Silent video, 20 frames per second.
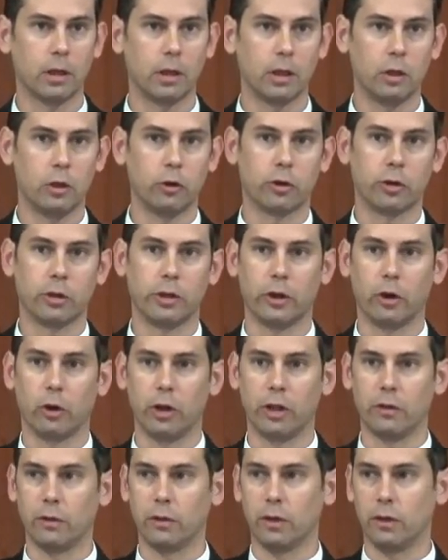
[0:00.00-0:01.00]
You, you know,
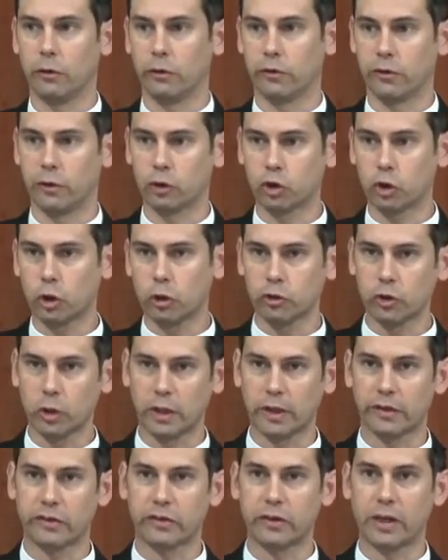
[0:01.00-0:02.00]
in, there's the
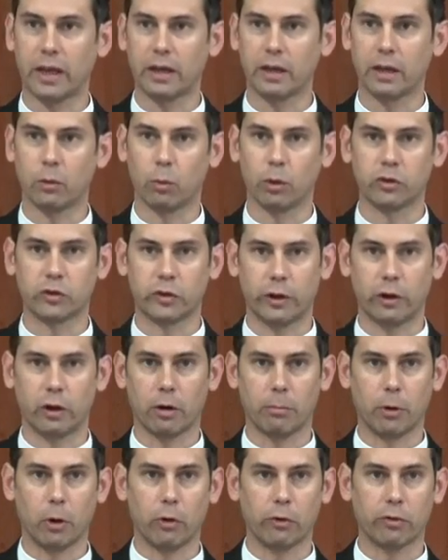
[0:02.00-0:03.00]
churchly estate in which there are
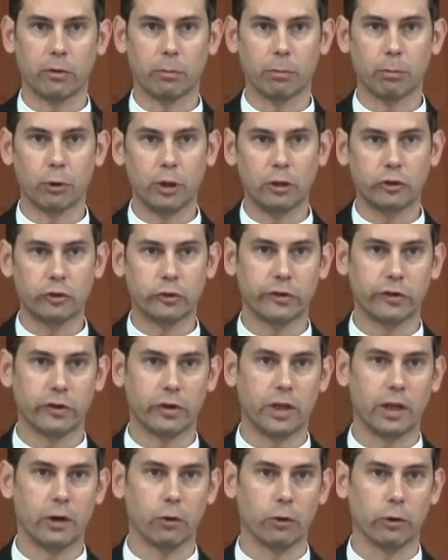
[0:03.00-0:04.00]
both preachers and
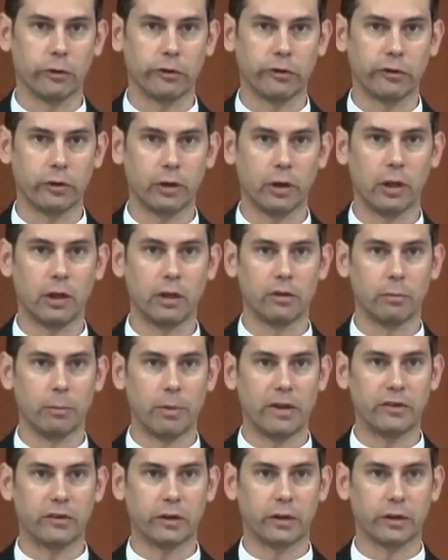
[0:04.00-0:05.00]
hearers,
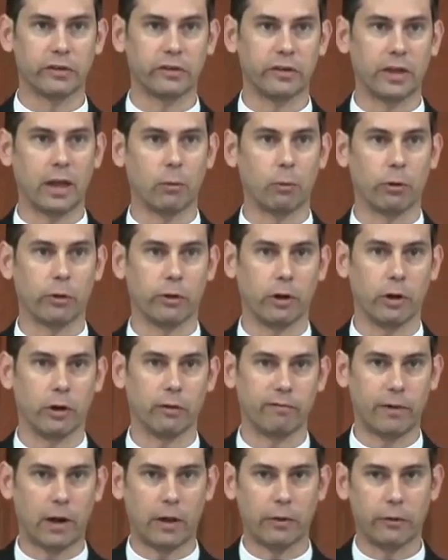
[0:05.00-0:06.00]
domestic estate where there are
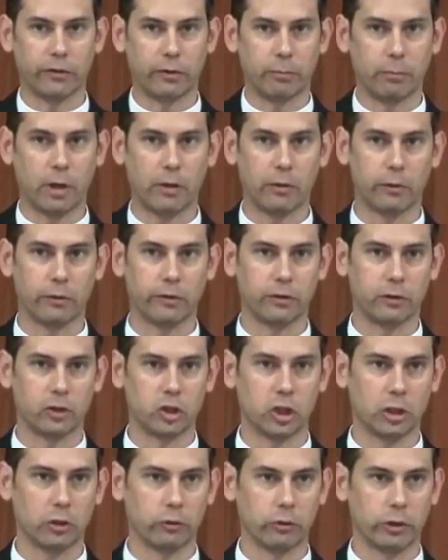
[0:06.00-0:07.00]
fathers and mothers and
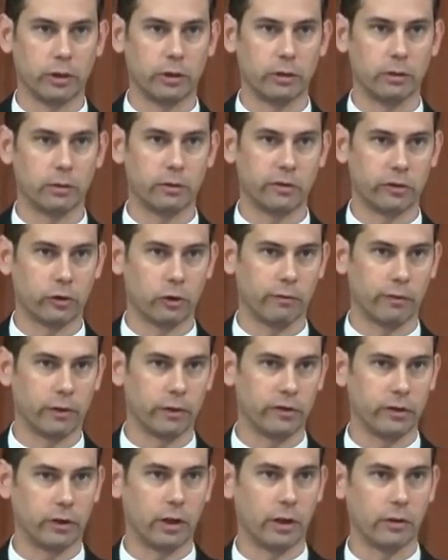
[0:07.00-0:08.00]
children,
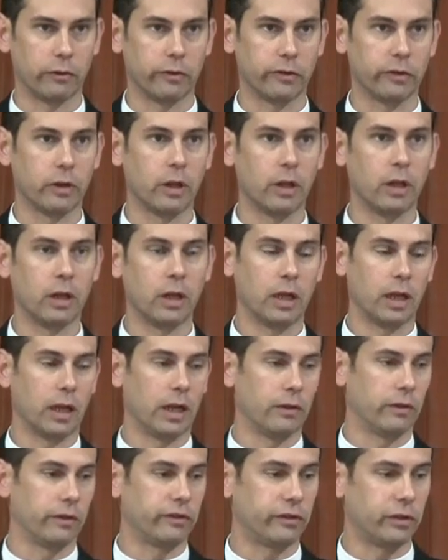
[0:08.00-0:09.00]
servants and others,
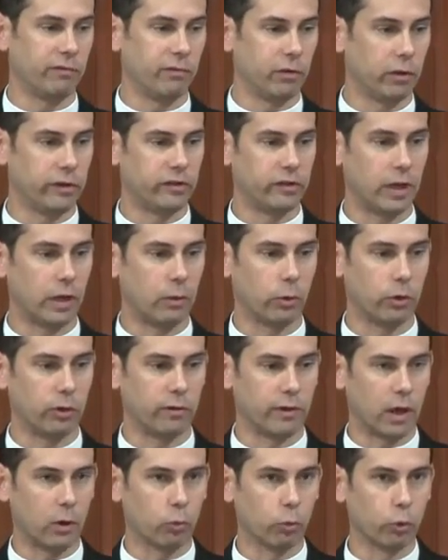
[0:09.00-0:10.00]
and the civil estate where
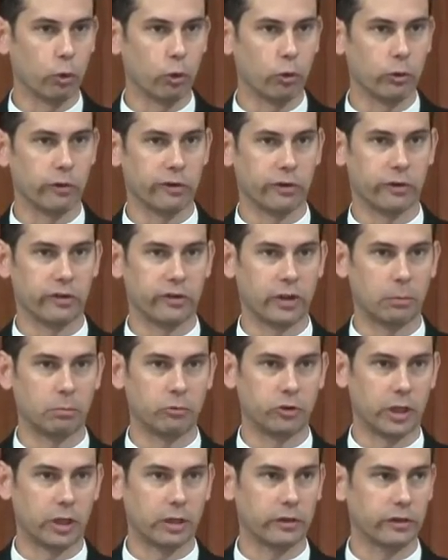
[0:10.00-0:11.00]
you've got rulers and
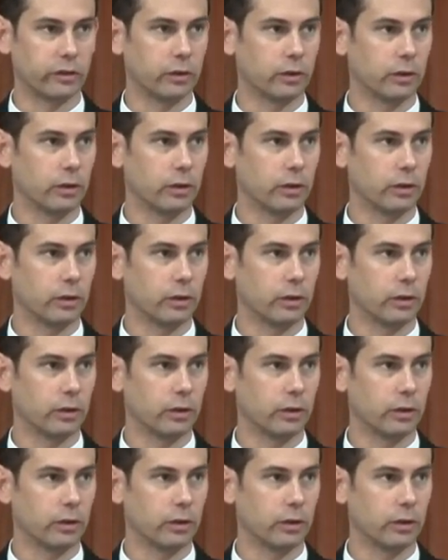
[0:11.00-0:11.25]
subjects.